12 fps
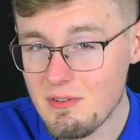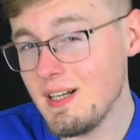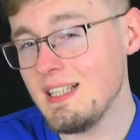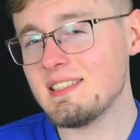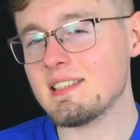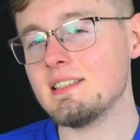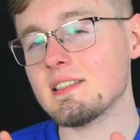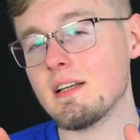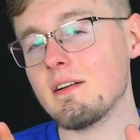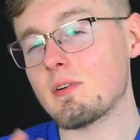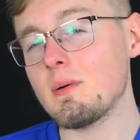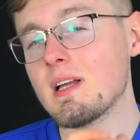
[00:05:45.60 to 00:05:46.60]
For instance,
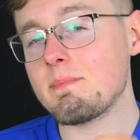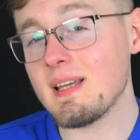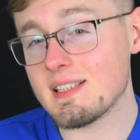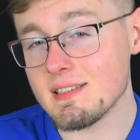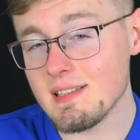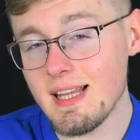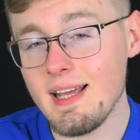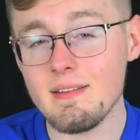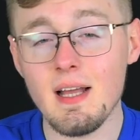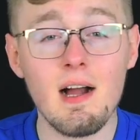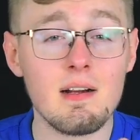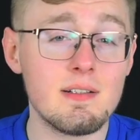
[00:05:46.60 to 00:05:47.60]
4 megapixel
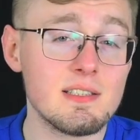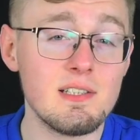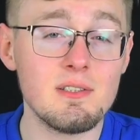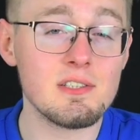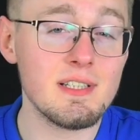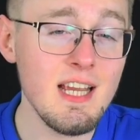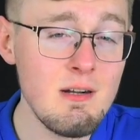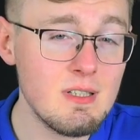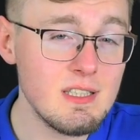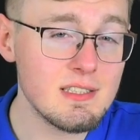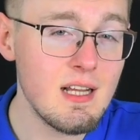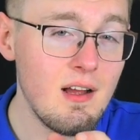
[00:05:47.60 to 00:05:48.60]
and higher resolution
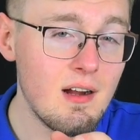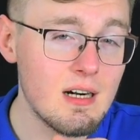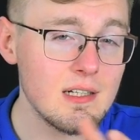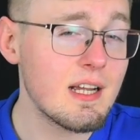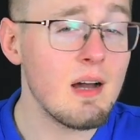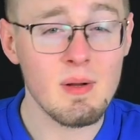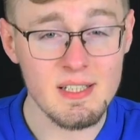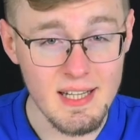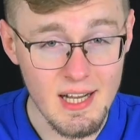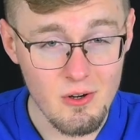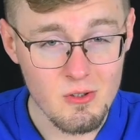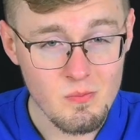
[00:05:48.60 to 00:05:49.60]
cameras are common
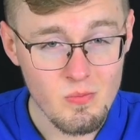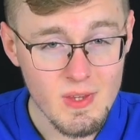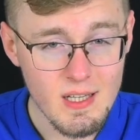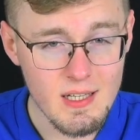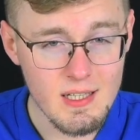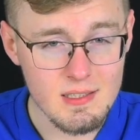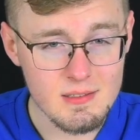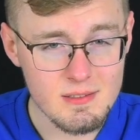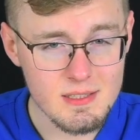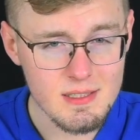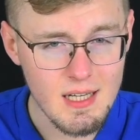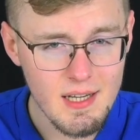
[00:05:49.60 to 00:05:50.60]
now,
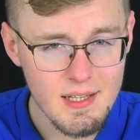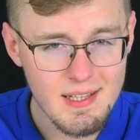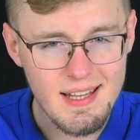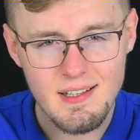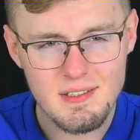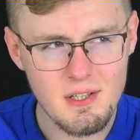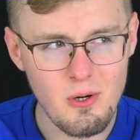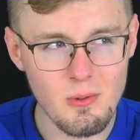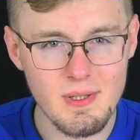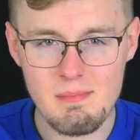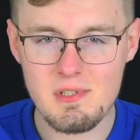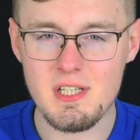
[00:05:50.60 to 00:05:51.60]
and I can't
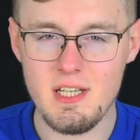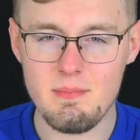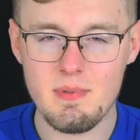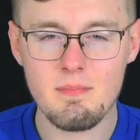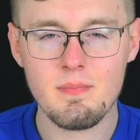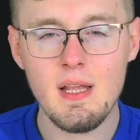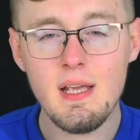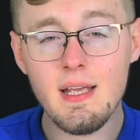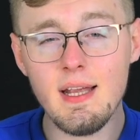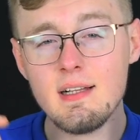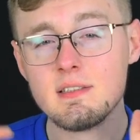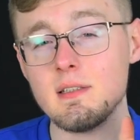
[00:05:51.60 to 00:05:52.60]
call them cheap.
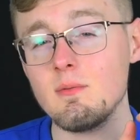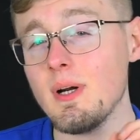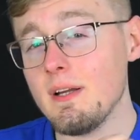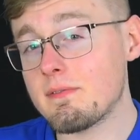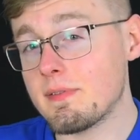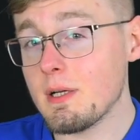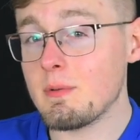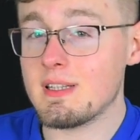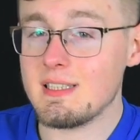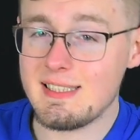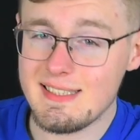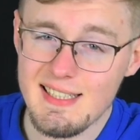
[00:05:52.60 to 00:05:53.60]
And what I
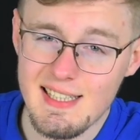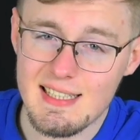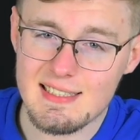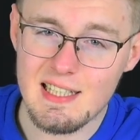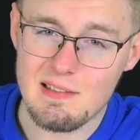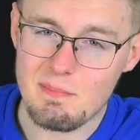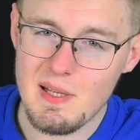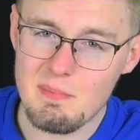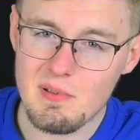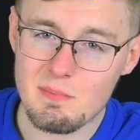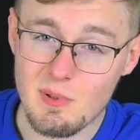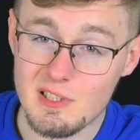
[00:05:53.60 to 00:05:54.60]
frequently see is that
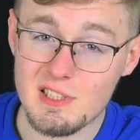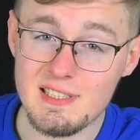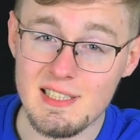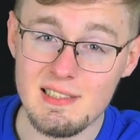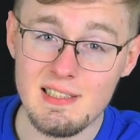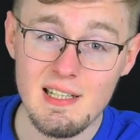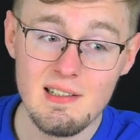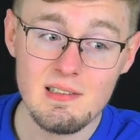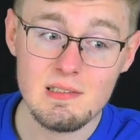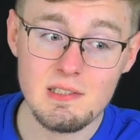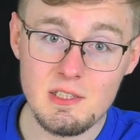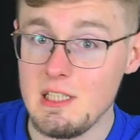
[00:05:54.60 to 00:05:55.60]
people purchasing
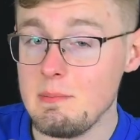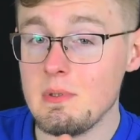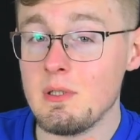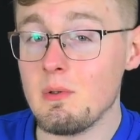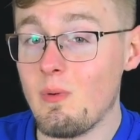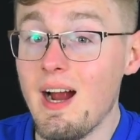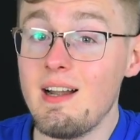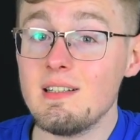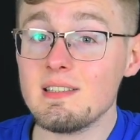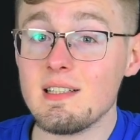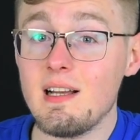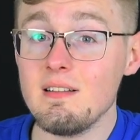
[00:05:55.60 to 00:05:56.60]
cheap
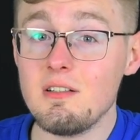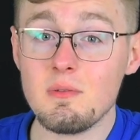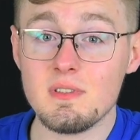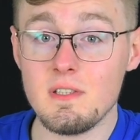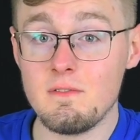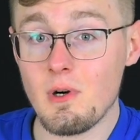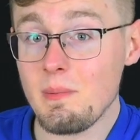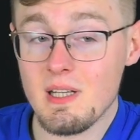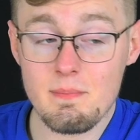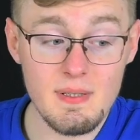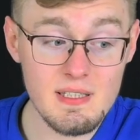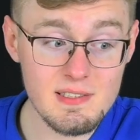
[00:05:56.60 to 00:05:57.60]
wires along with the 4
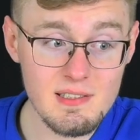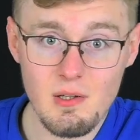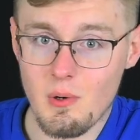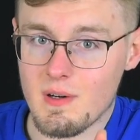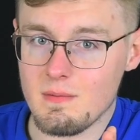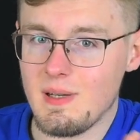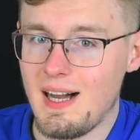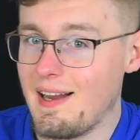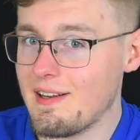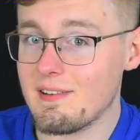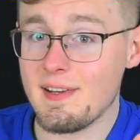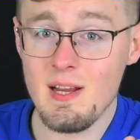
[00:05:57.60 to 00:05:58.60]
megapixel or
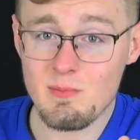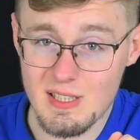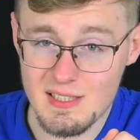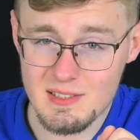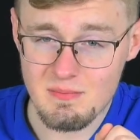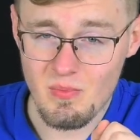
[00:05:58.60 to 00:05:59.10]
higher cameras,